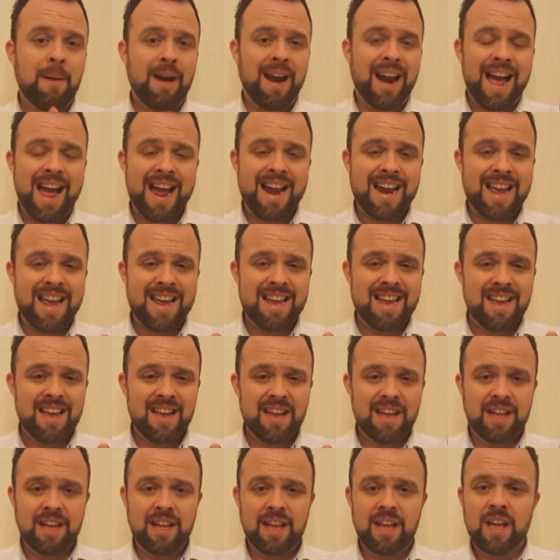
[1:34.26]
Planning,
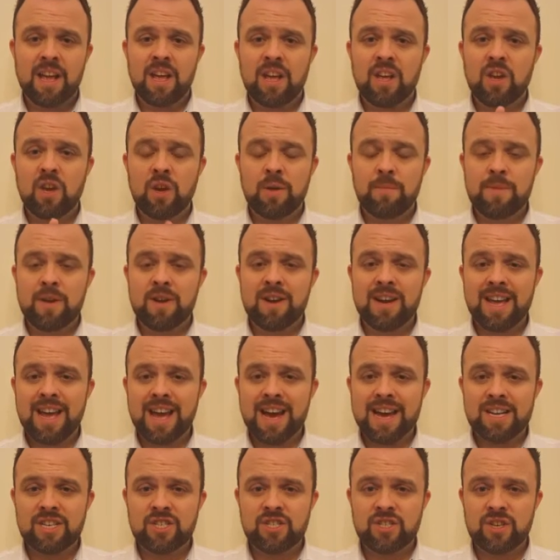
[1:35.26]

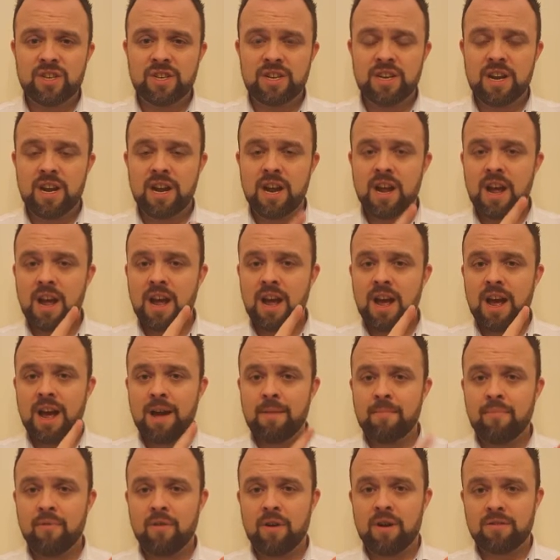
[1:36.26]
Communication
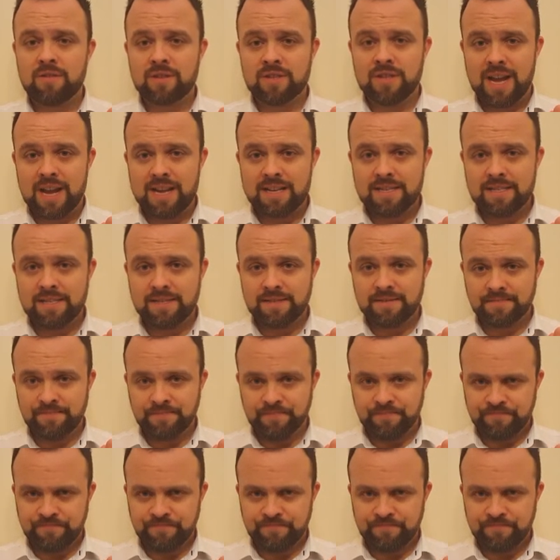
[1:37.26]
and Process.